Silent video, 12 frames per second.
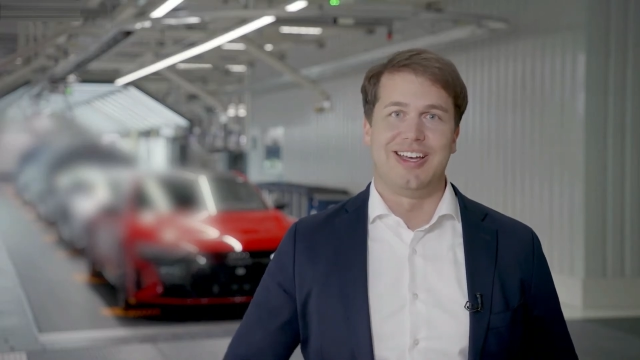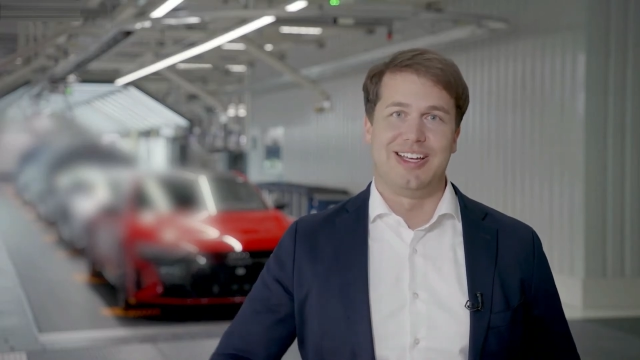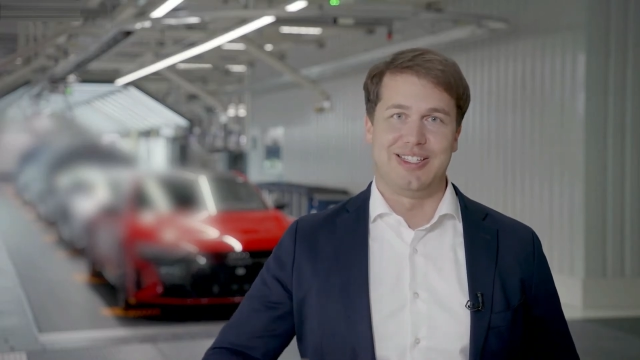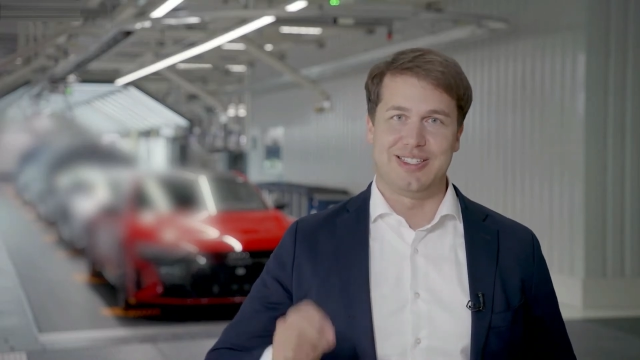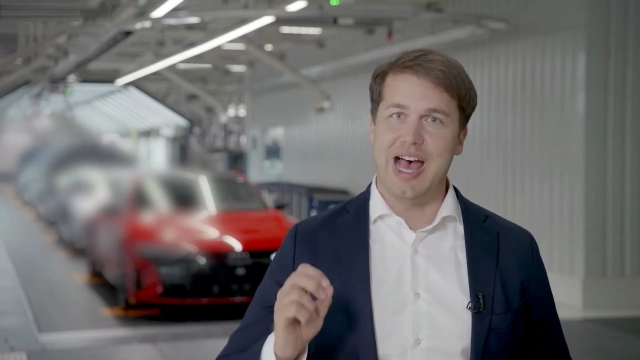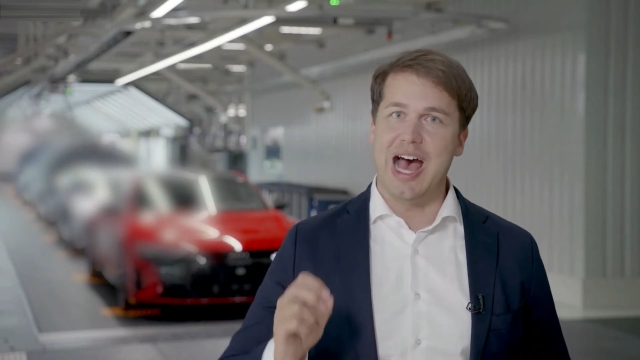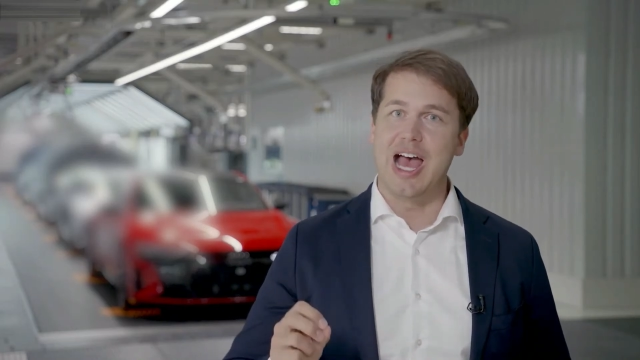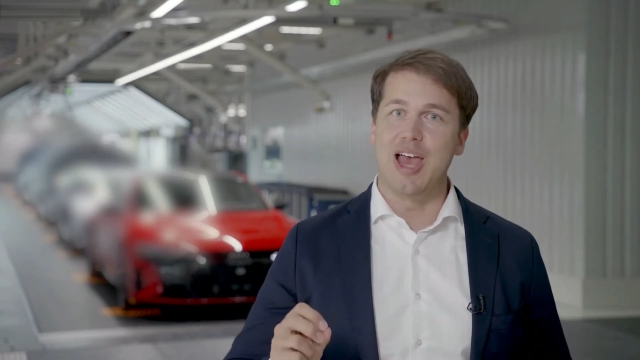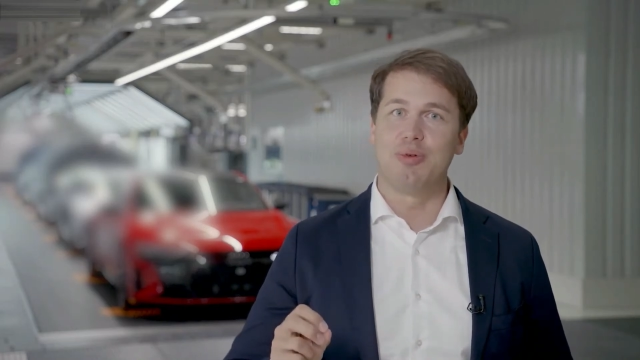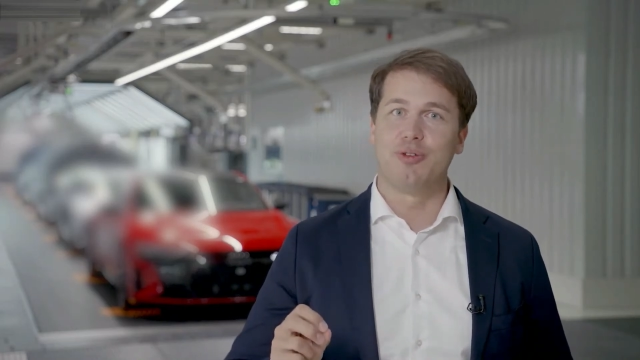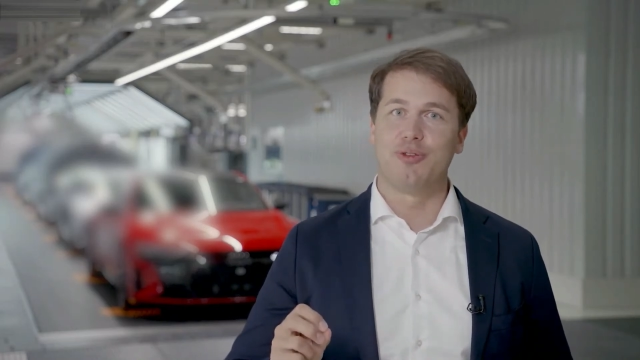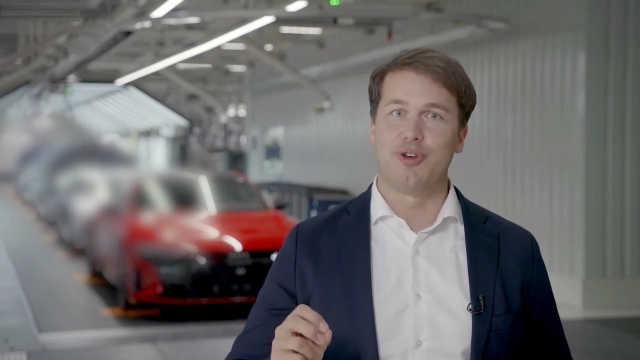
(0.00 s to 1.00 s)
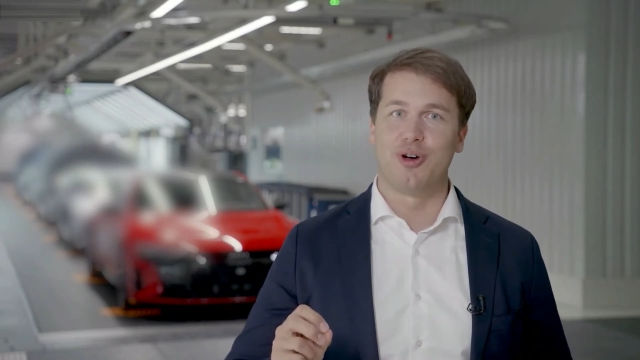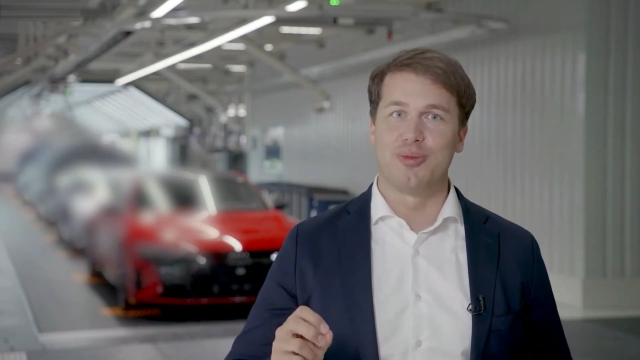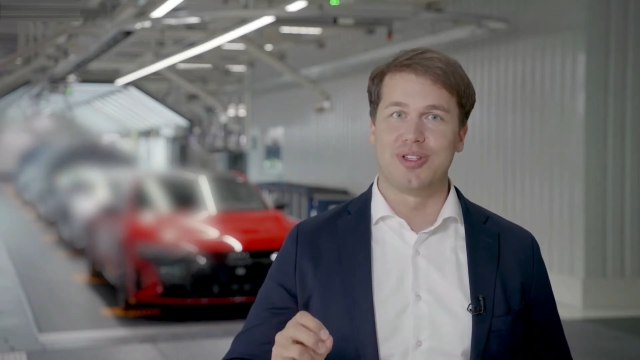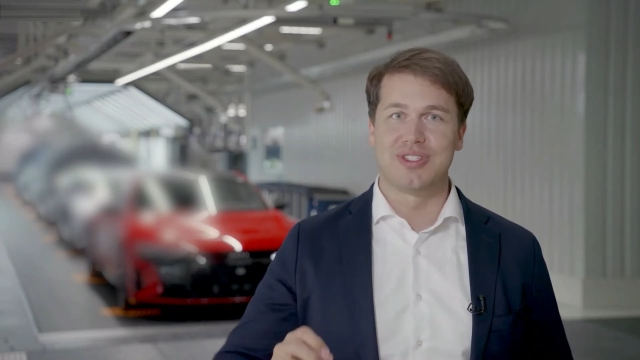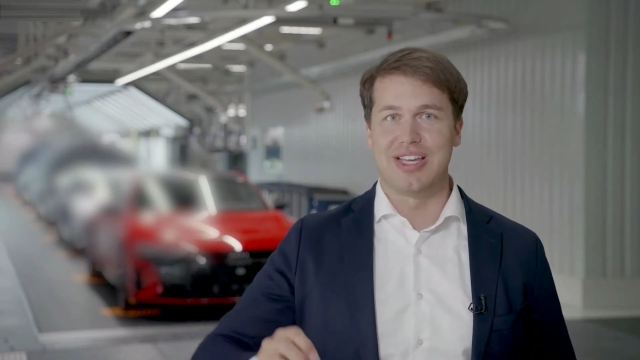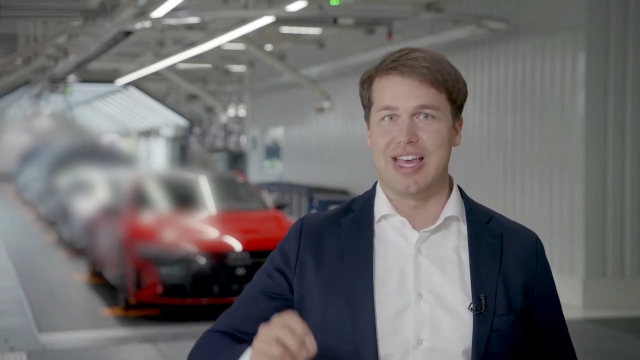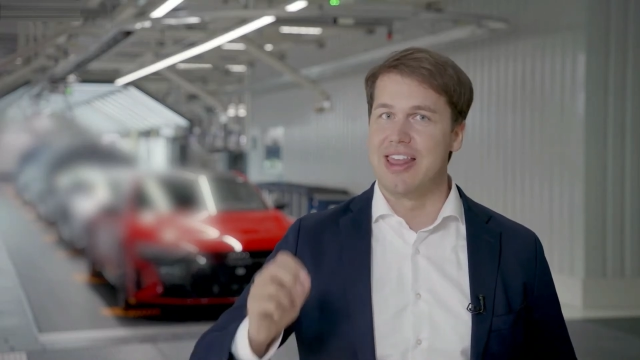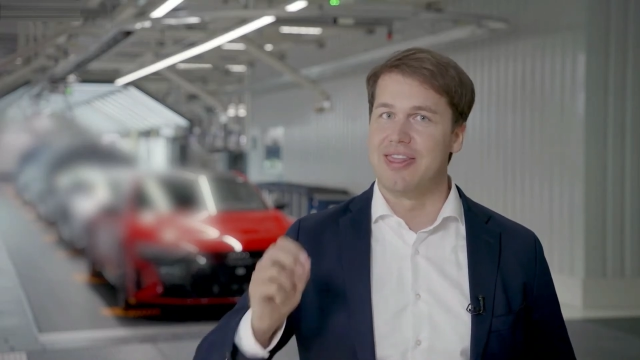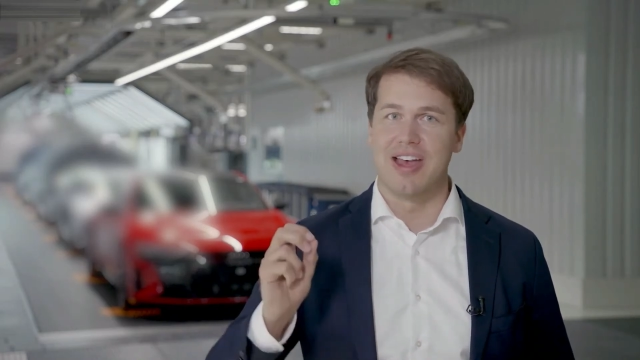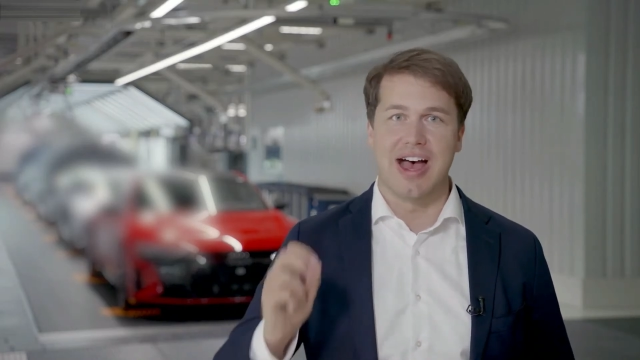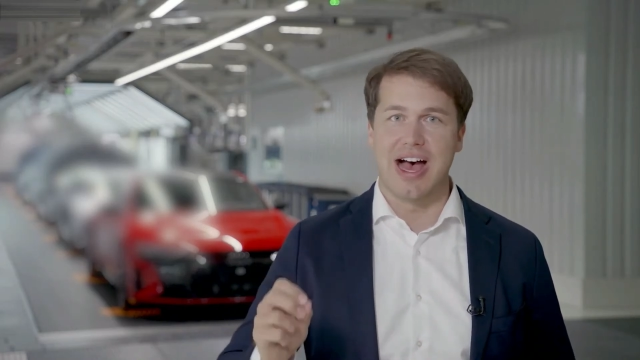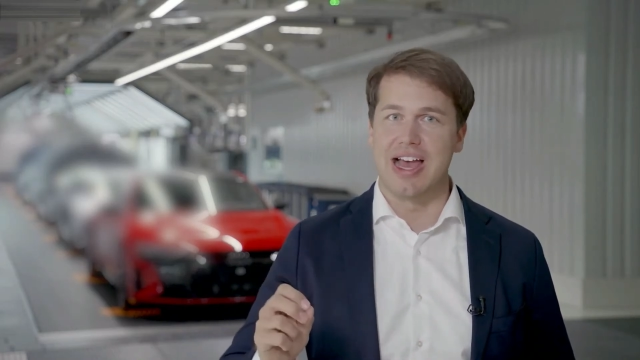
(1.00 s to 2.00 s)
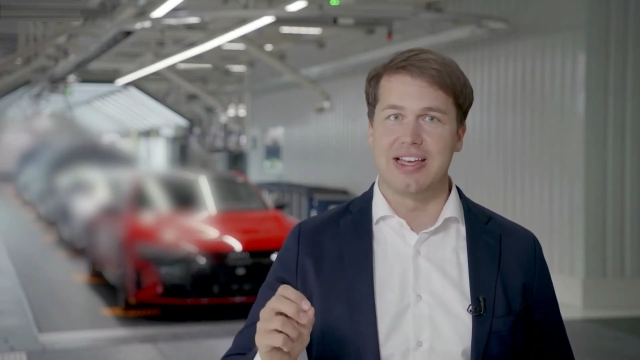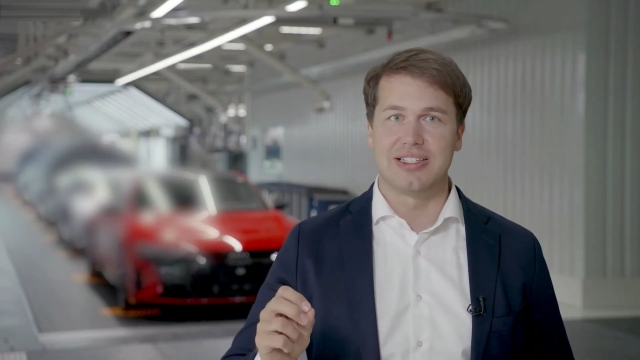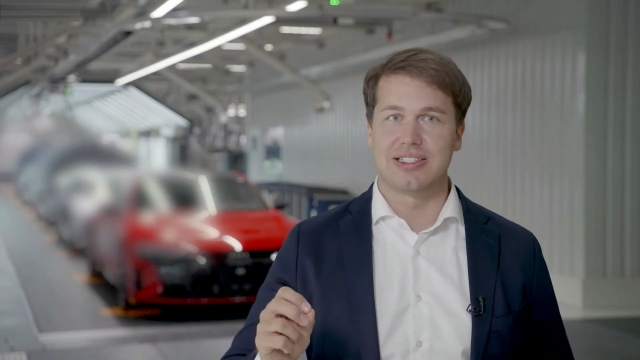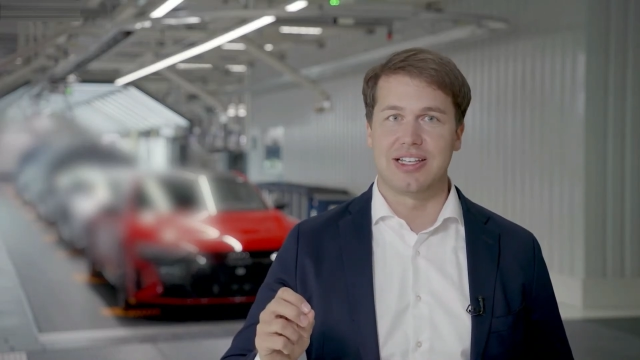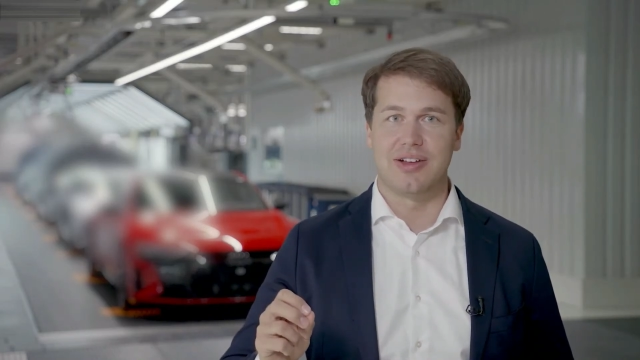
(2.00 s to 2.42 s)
its high performance at the highest